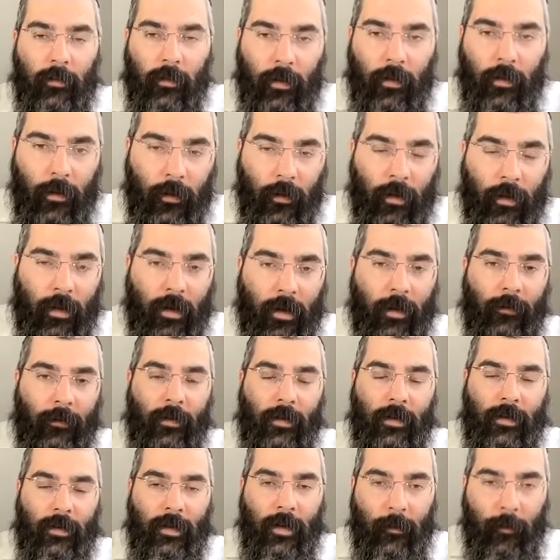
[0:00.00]
We all come
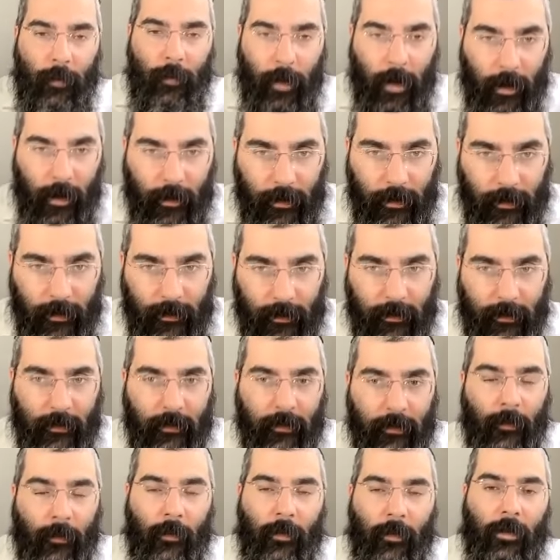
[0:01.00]
from the same
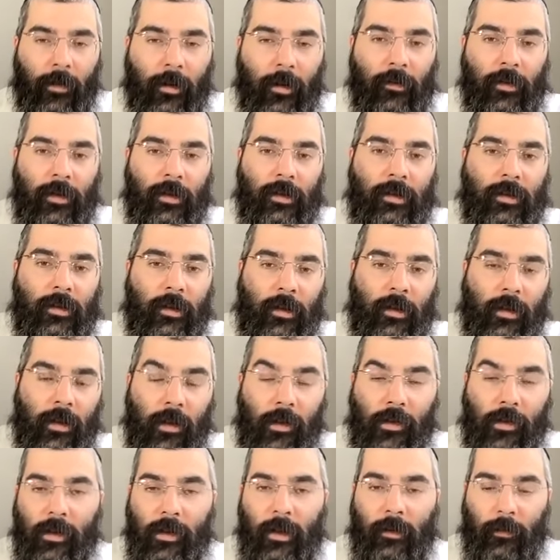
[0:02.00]
parents. We all have this
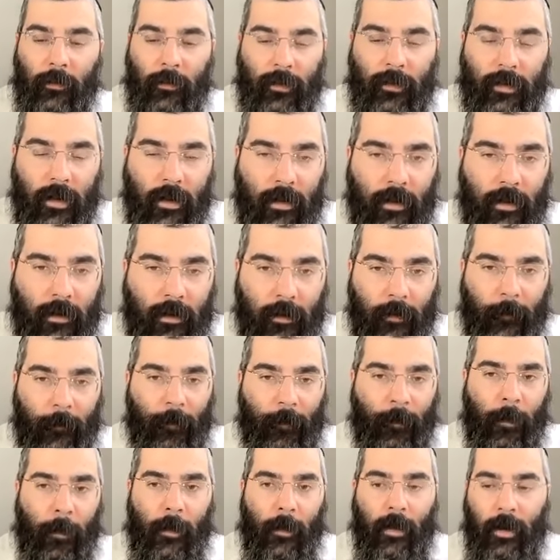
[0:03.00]
connection. That's what we're saying here.
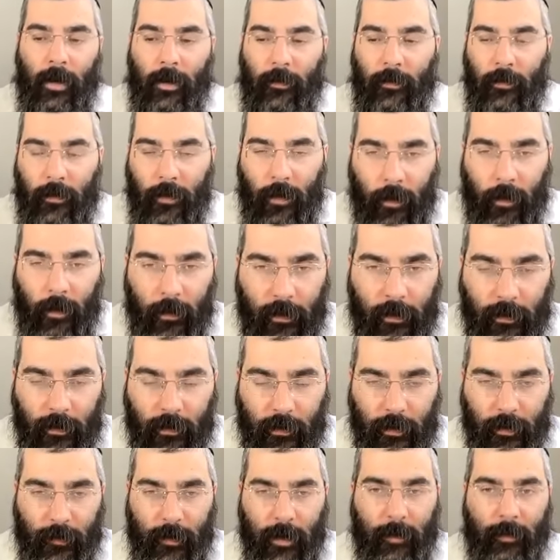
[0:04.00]
And even though the
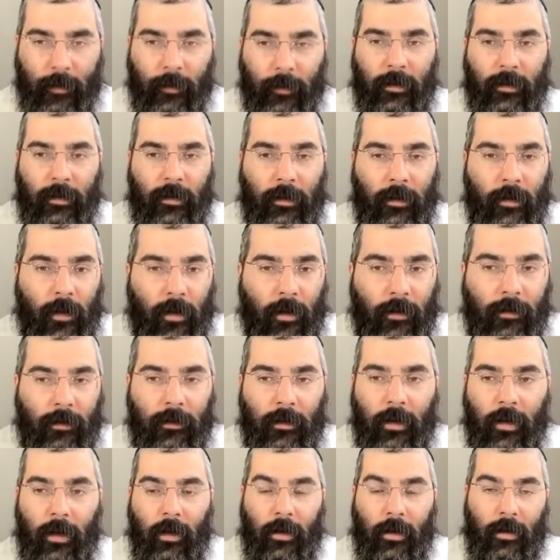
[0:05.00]
Jewish people as a
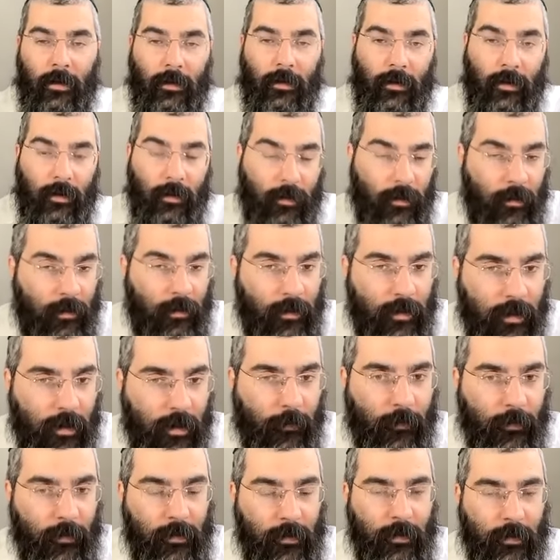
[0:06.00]
whole is
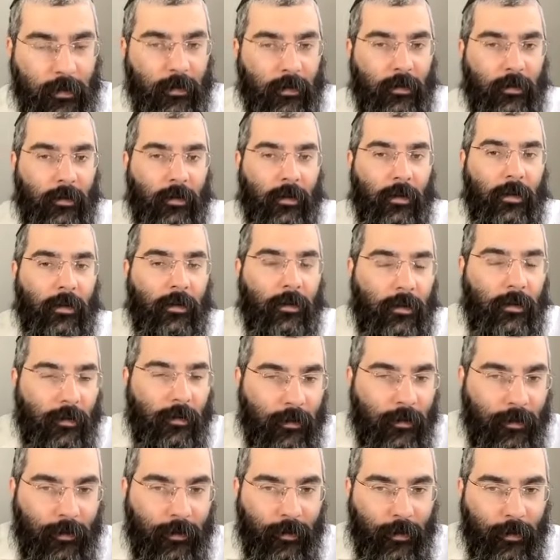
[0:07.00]
differences,
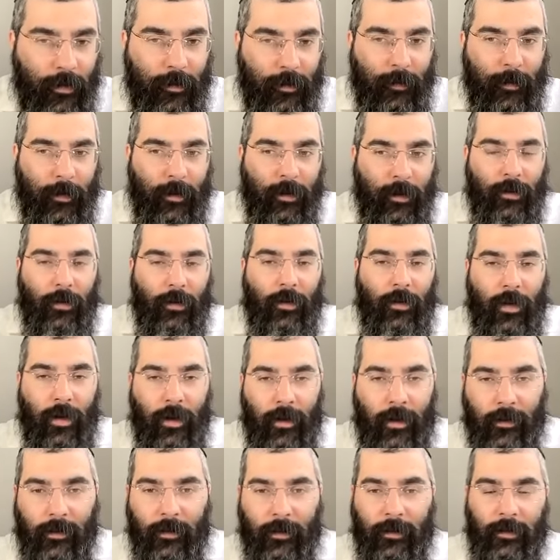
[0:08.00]
is so to speak, the
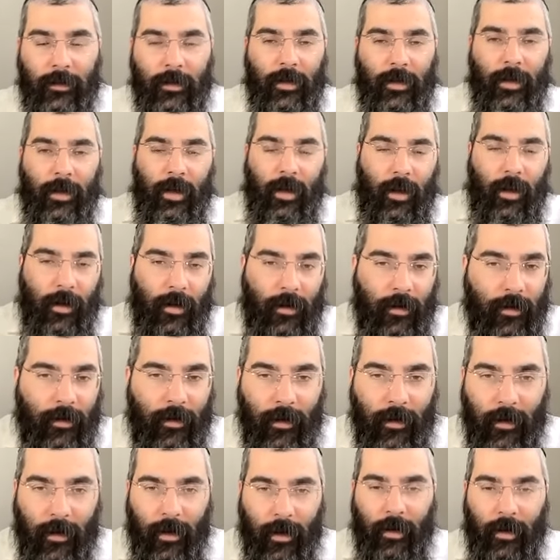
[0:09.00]
toenails and the head
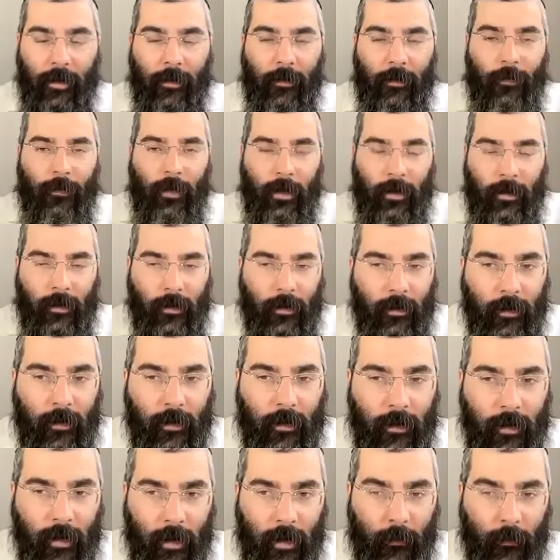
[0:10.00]
and the feet,
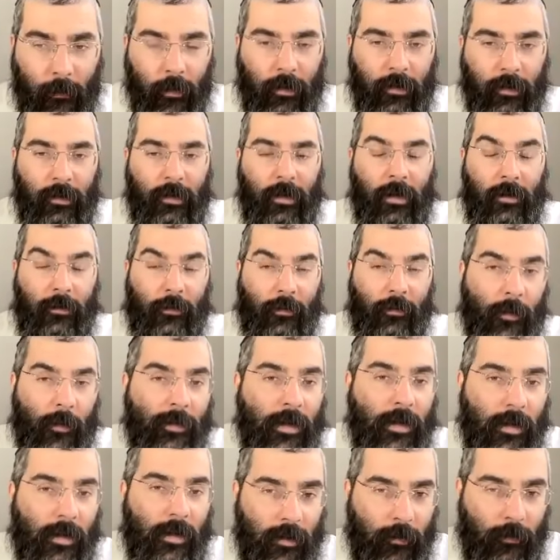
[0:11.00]
and we're all, that's
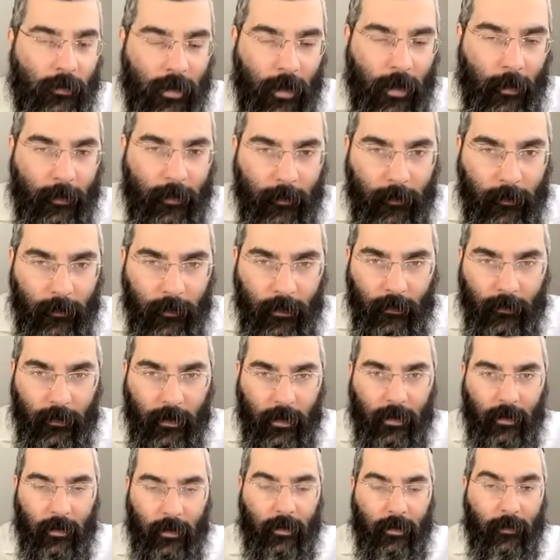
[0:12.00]
representing different types of
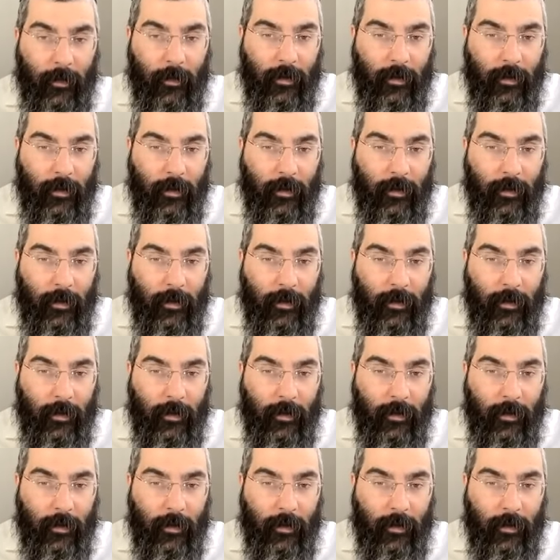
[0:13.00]
Yidden.